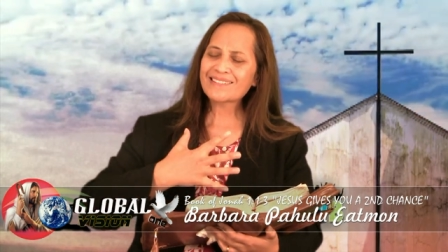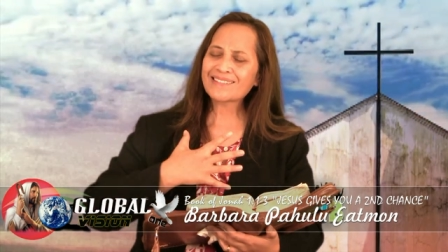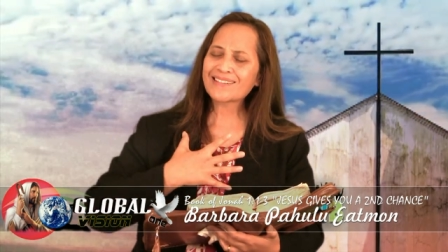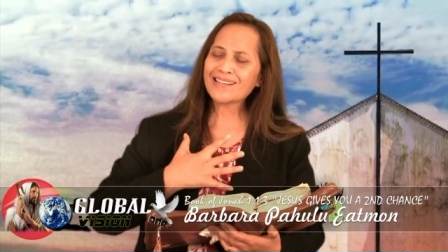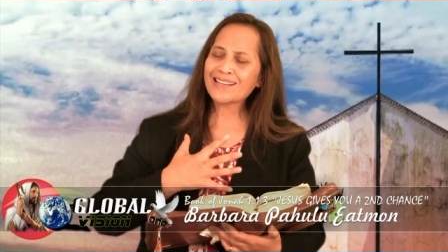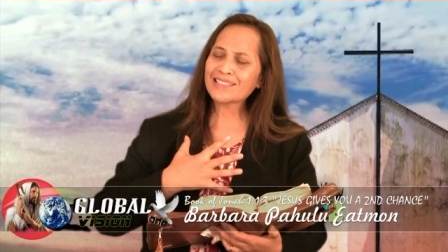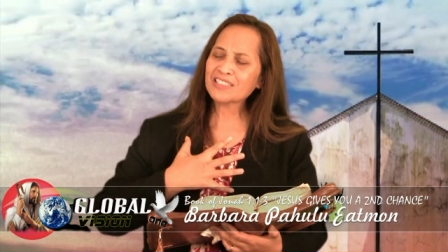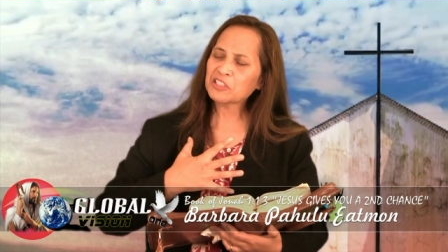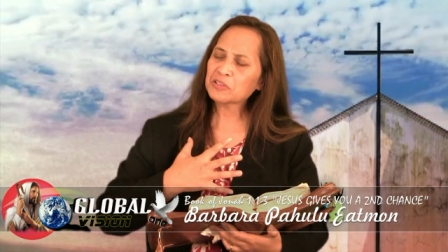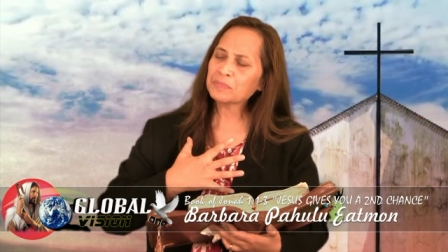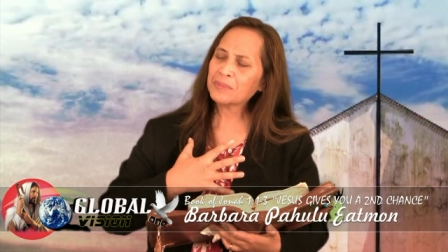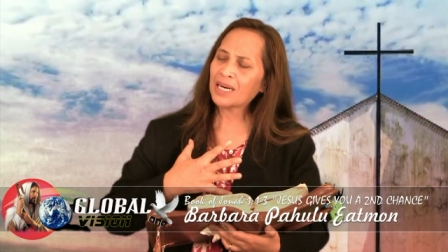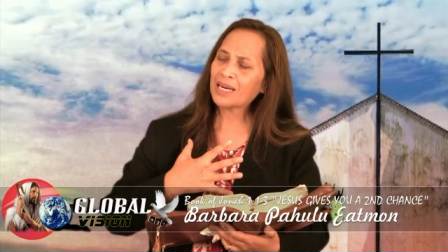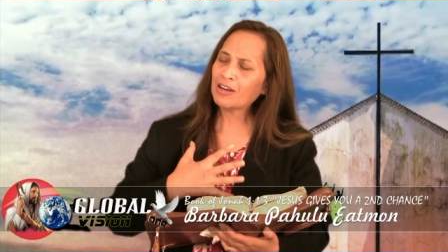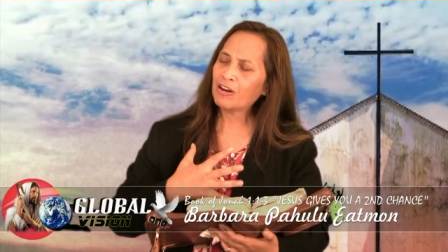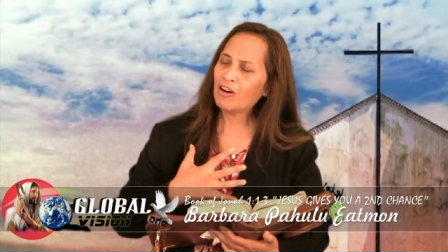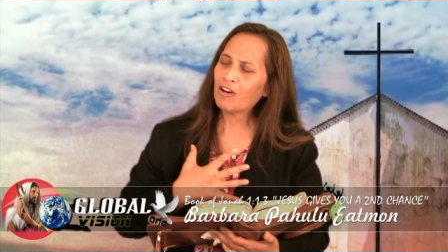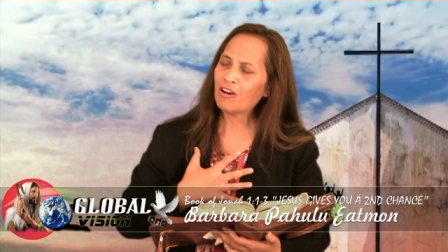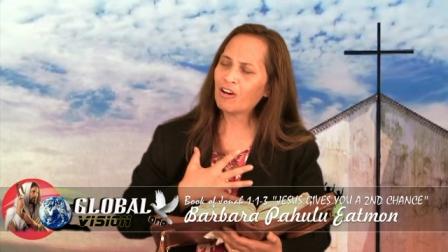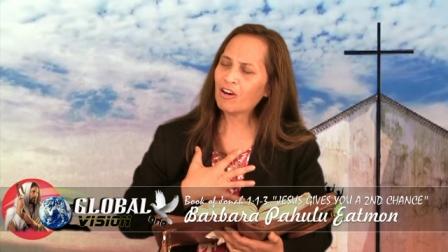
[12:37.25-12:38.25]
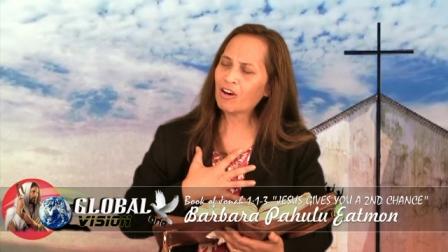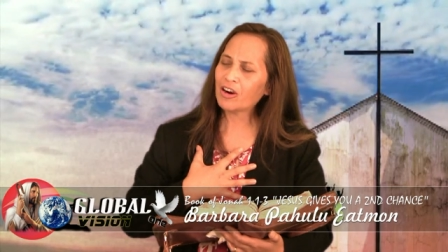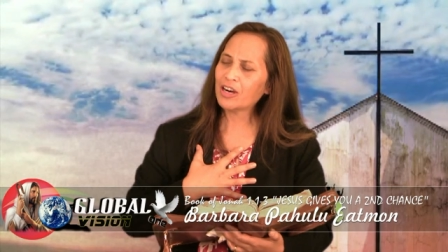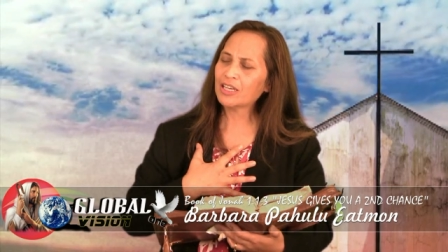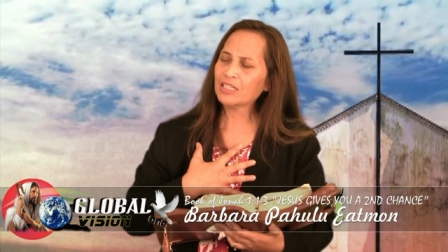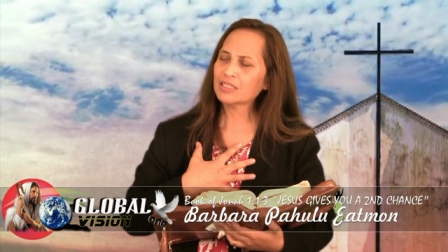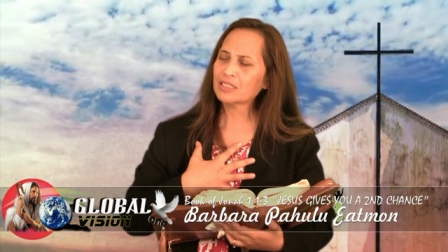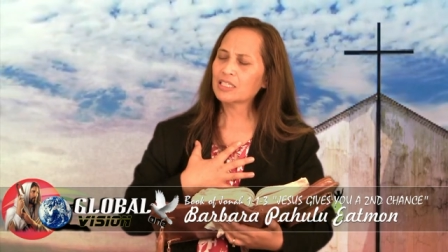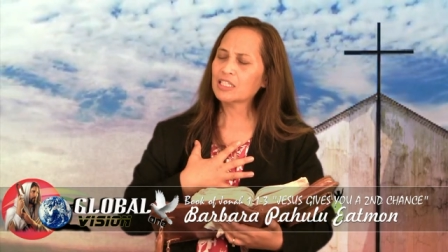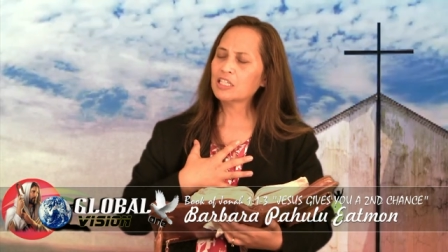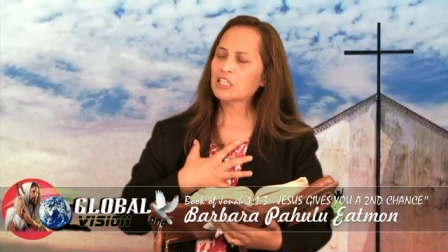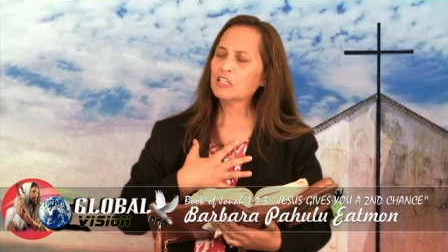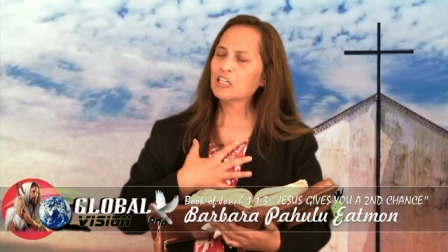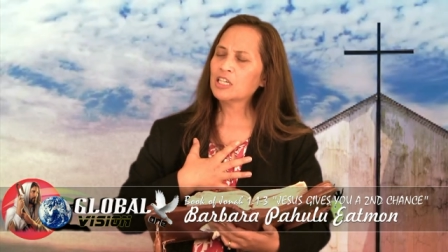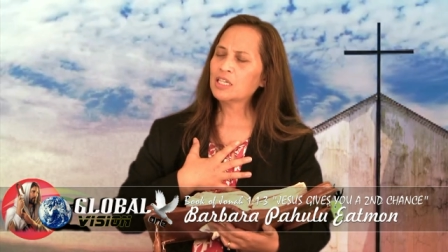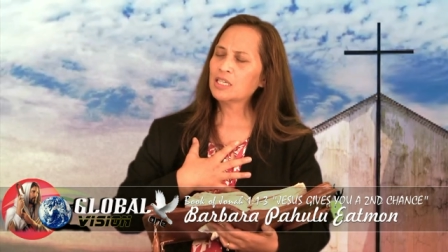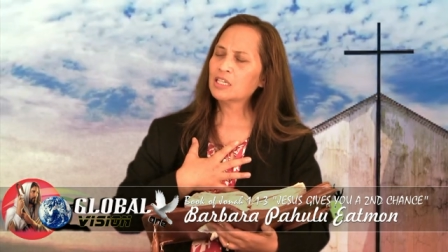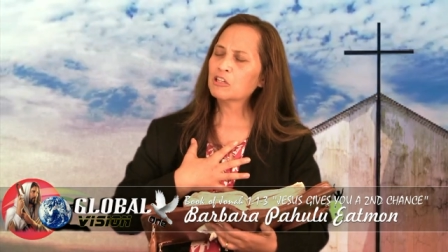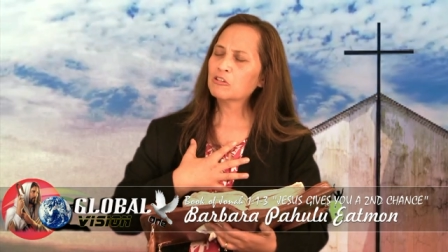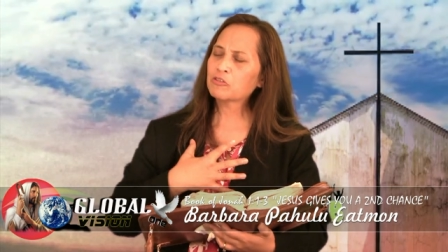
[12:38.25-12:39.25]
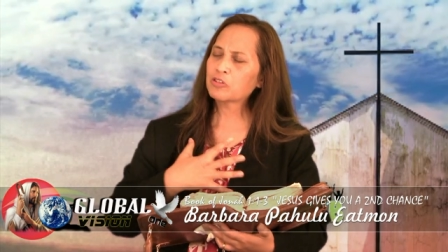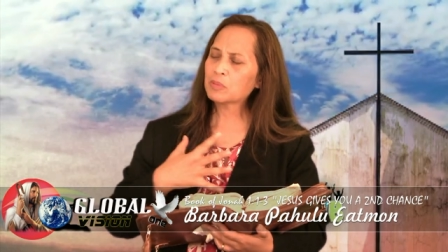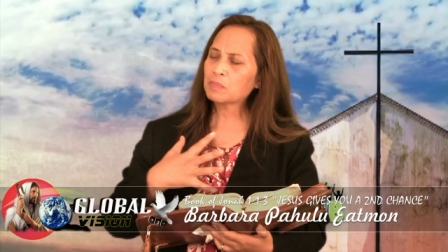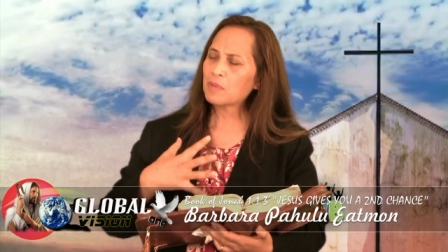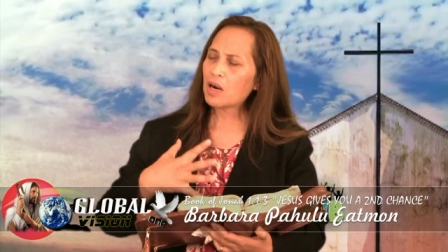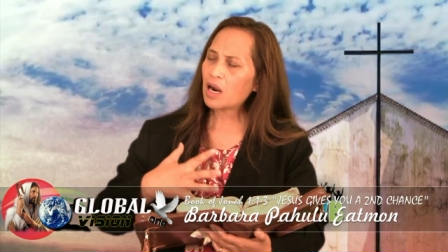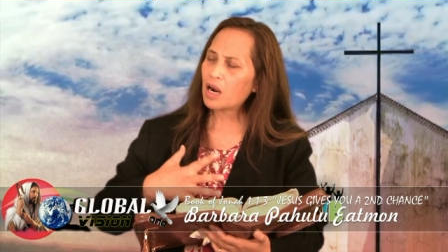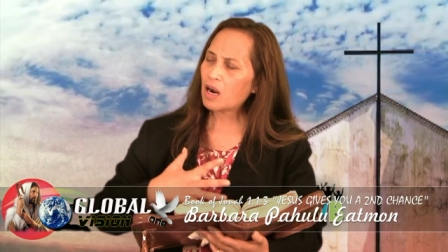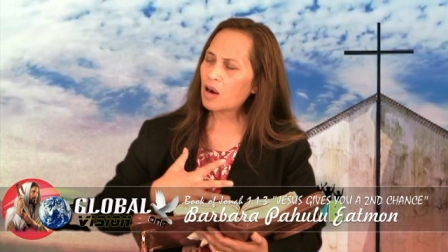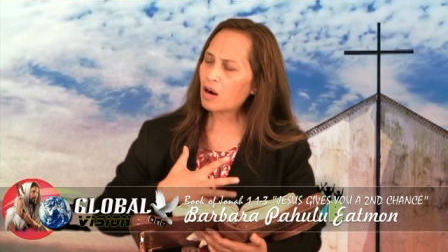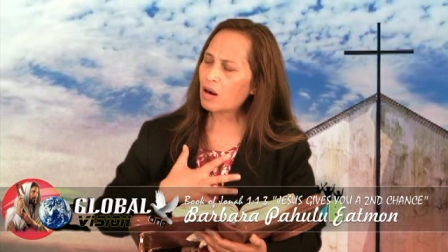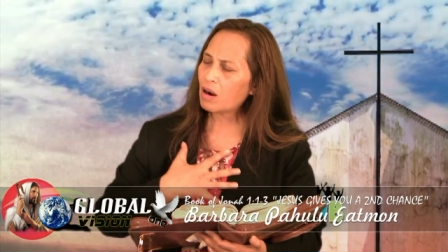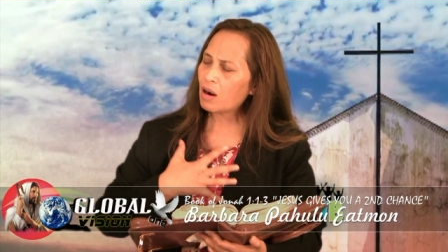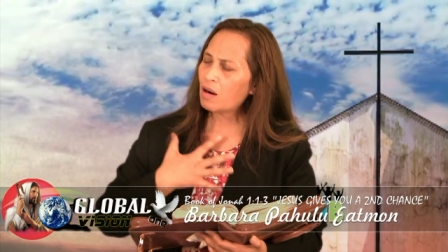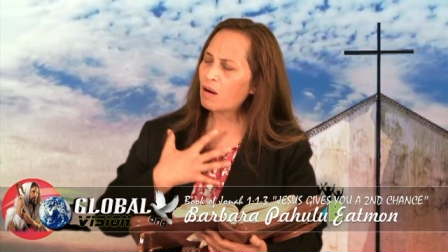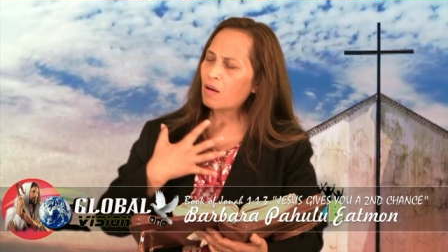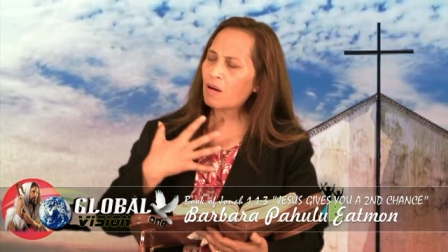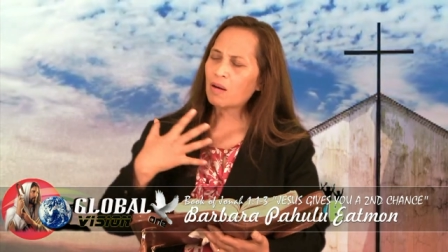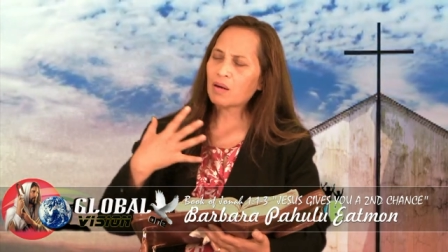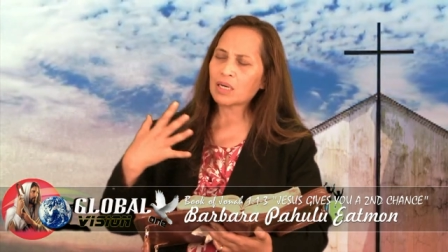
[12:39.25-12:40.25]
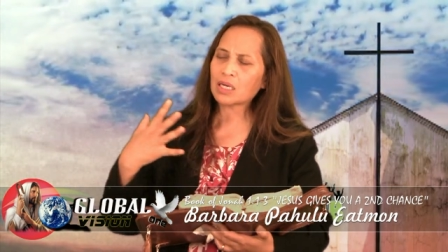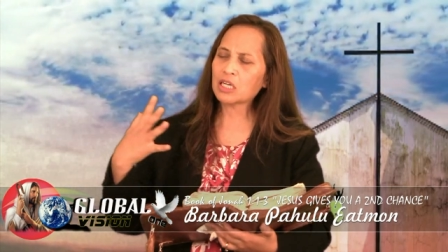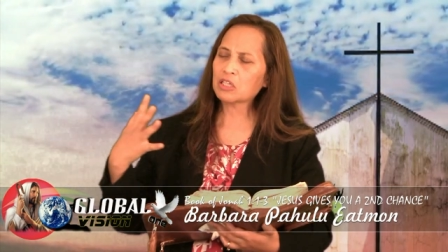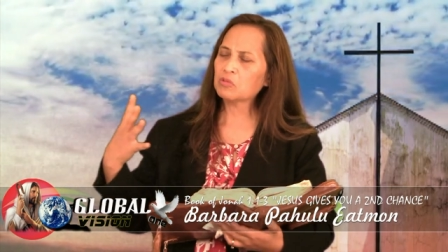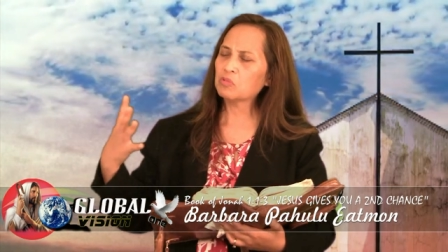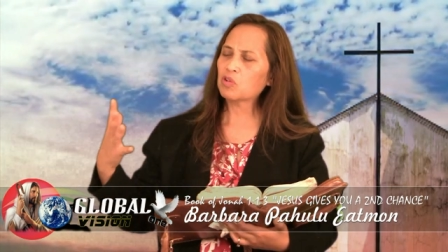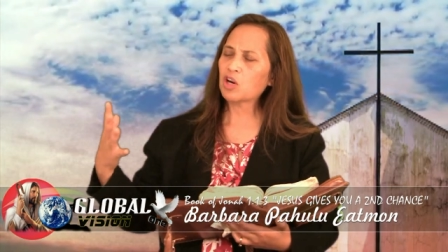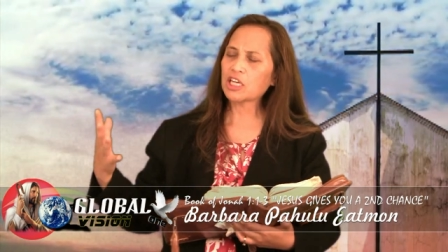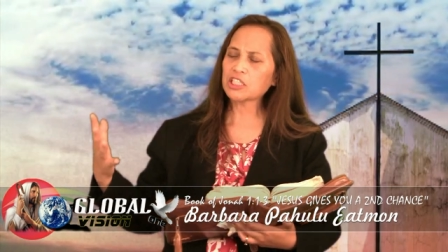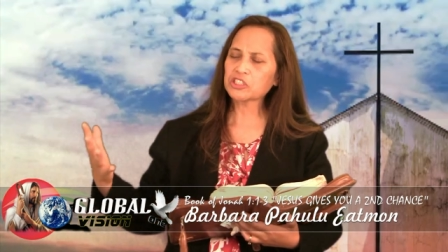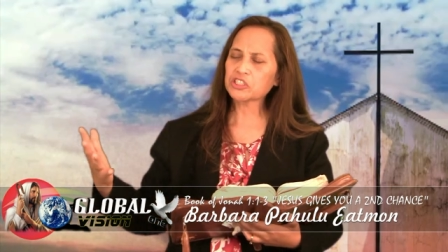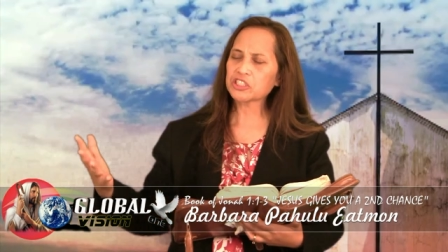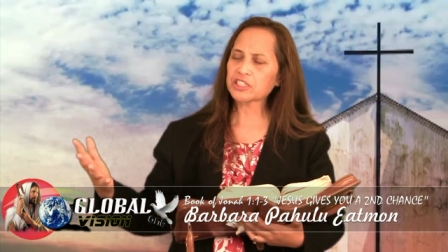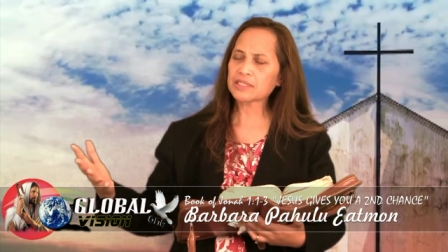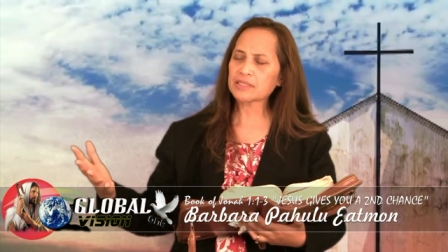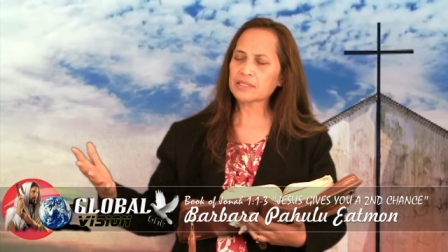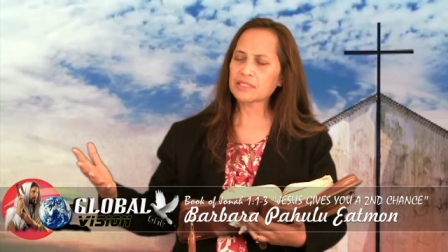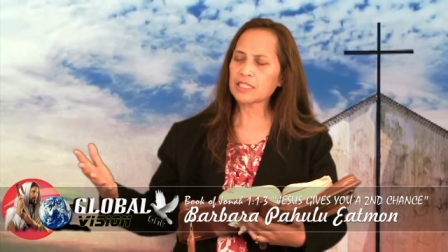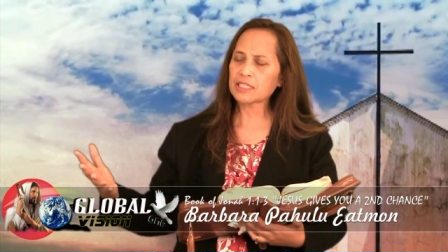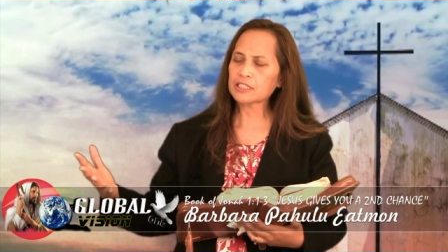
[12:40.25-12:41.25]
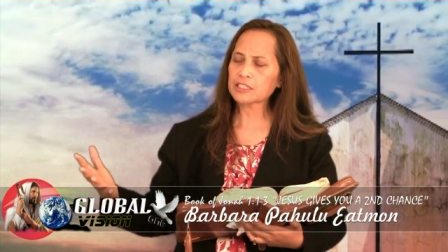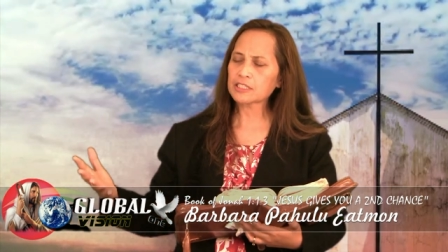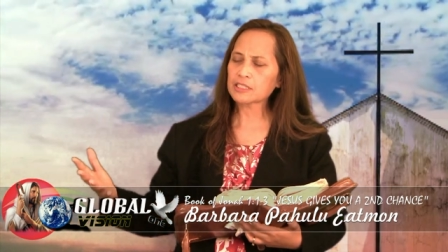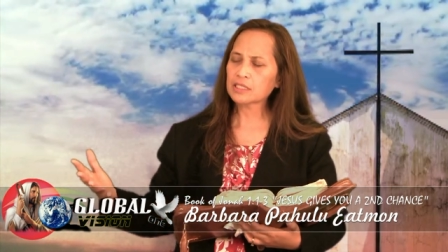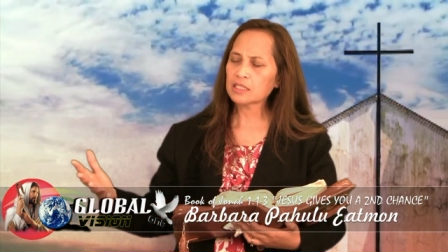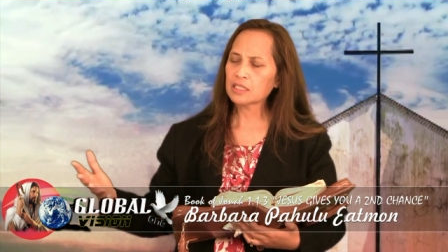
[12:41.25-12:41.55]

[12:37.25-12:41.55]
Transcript: cleanse my heart from all unrighteousness.